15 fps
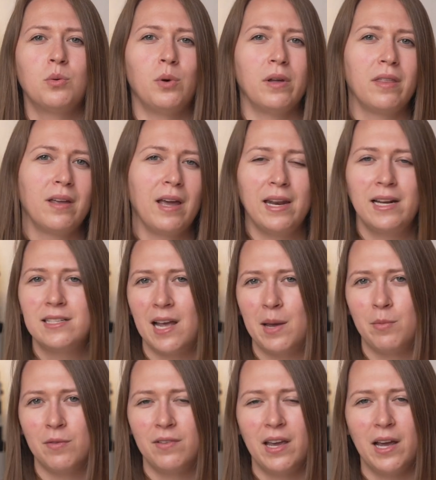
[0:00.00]
with any
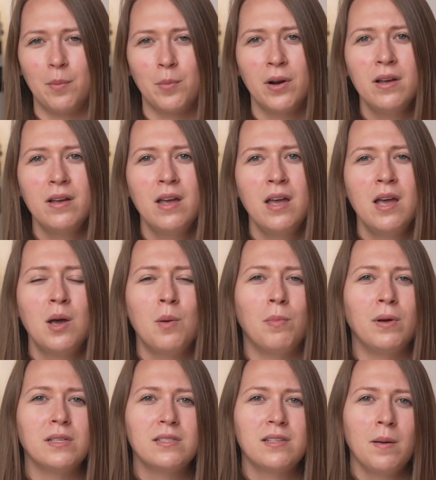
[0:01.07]
type of camera,
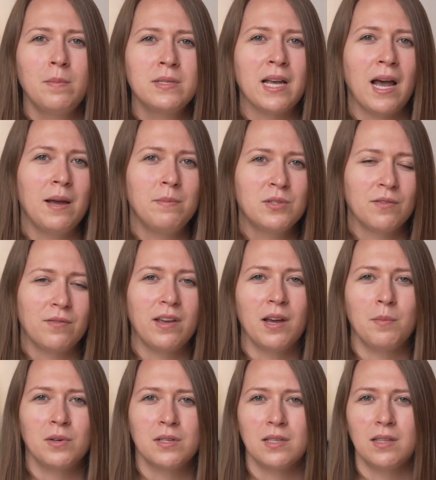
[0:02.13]
but some types of
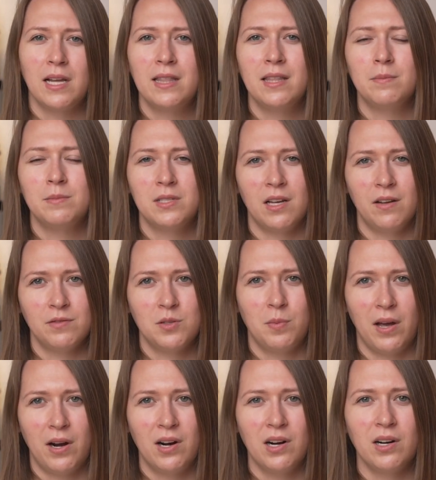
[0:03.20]
cameras lend themselves
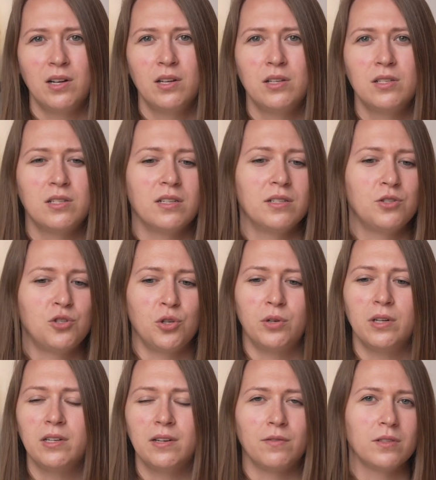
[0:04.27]
better to
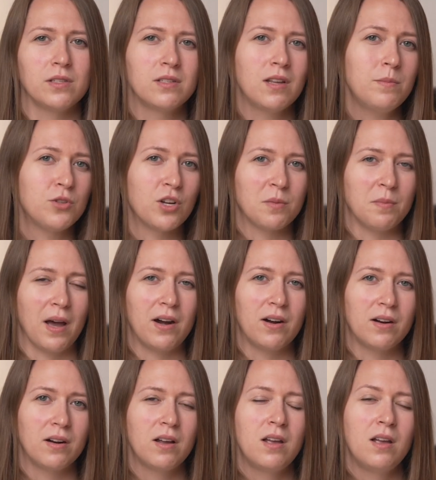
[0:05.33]
shooting different subject
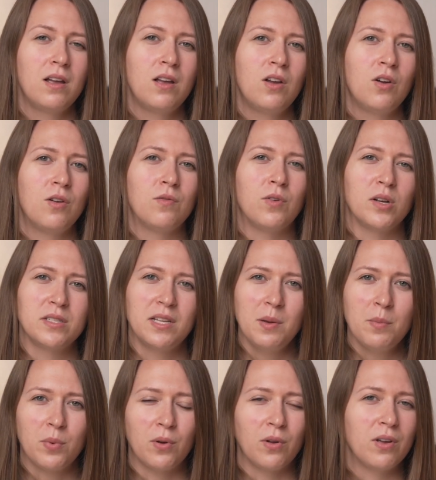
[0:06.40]
matter. For
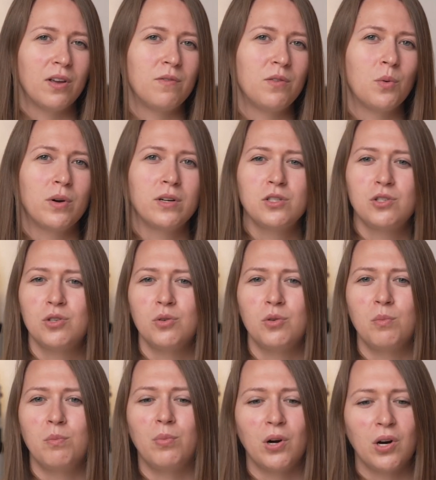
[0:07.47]
example, if you want to
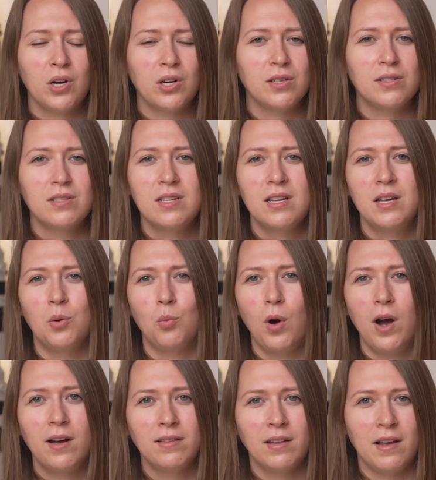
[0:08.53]
shoot birds and
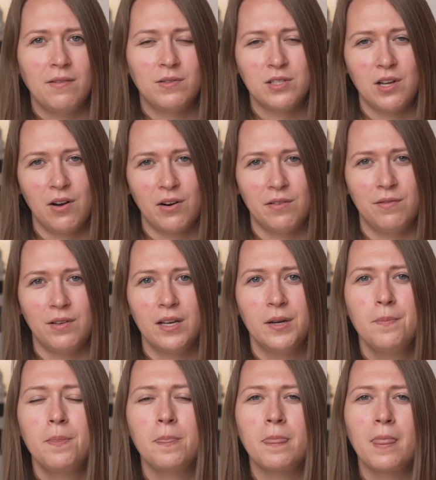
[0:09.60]
wildlife photography,
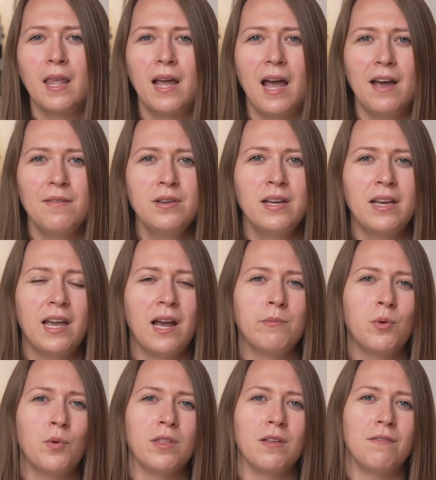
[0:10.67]
having a
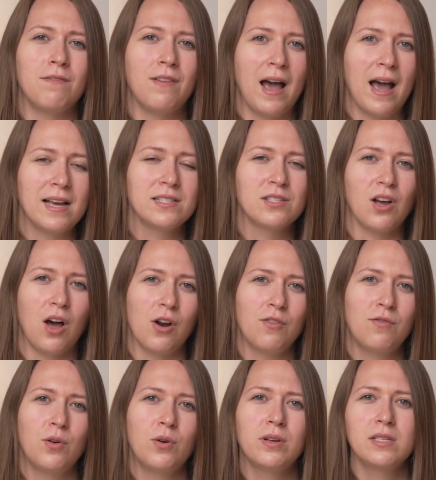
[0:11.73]
camera with a fast
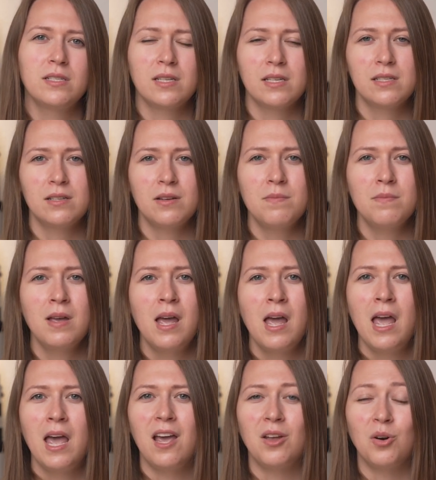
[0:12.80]
autofocus system
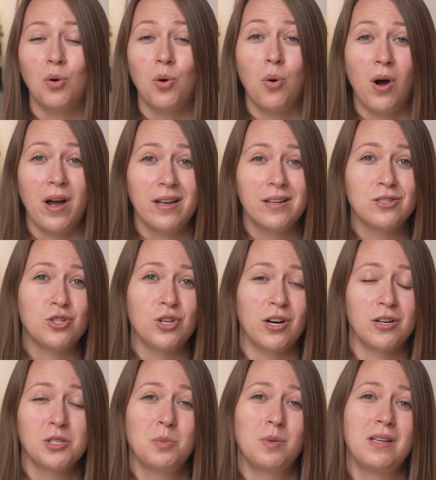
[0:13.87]
and quiet
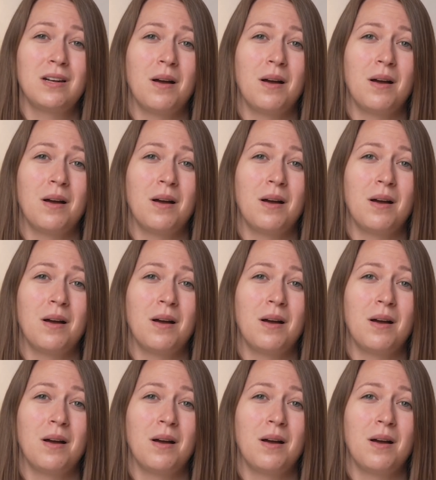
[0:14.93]
shutter speed